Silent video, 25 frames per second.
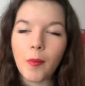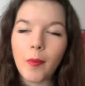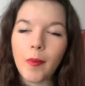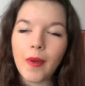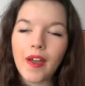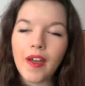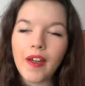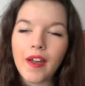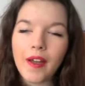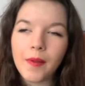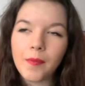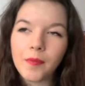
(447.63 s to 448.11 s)

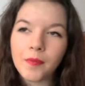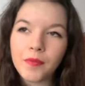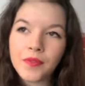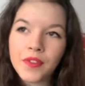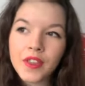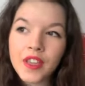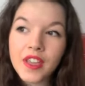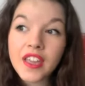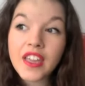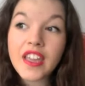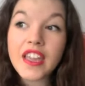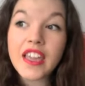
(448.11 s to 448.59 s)
But
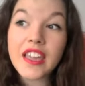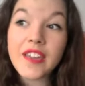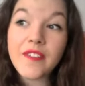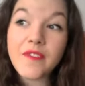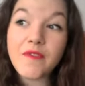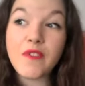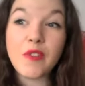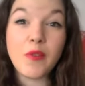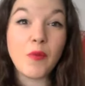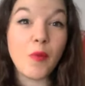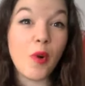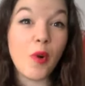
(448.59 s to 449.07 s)

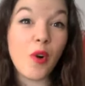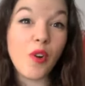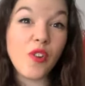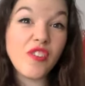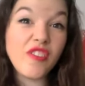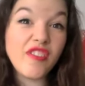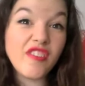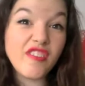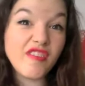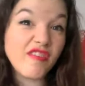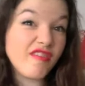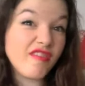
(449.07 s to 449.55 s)
if you
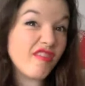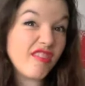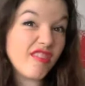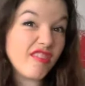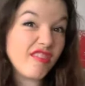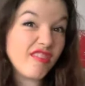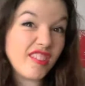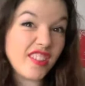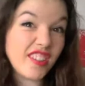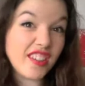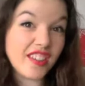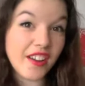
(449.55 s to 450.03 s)
want,
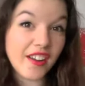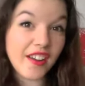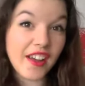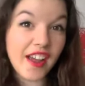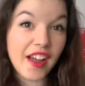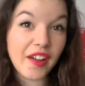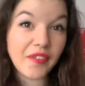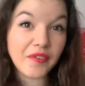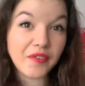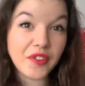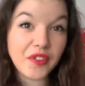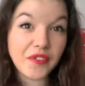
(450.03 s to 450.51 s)
you don't
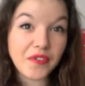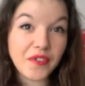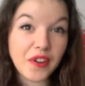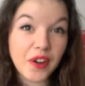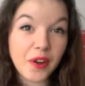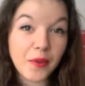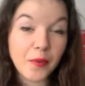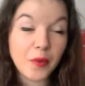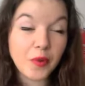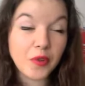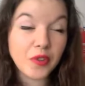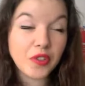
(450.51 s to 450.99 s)
have to. If you
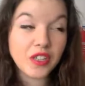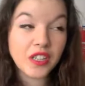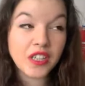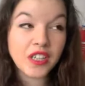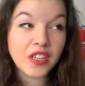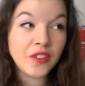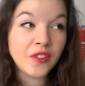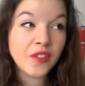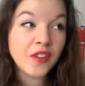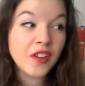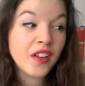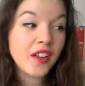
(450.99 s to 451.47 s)
don't want
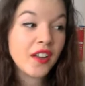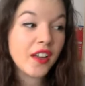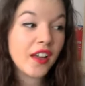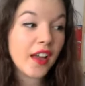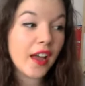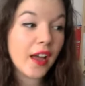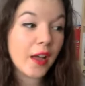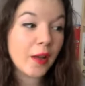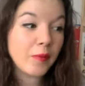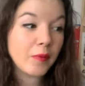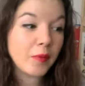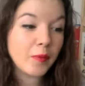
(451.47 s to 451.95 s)
to,
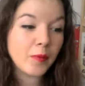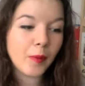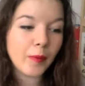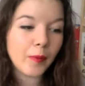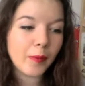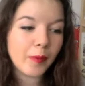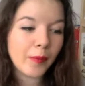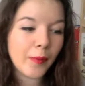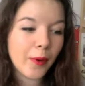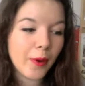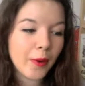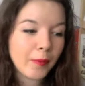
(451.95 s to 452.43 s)
you
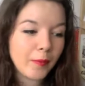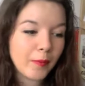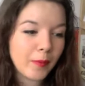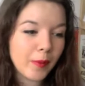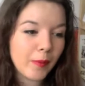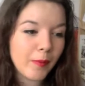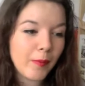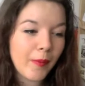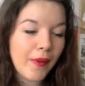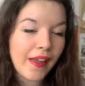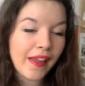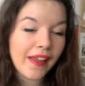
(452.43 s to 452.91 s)
probably won't.
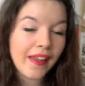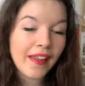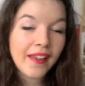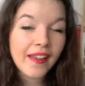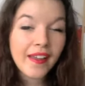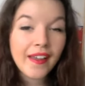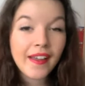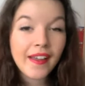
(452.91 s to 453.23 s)
But meh,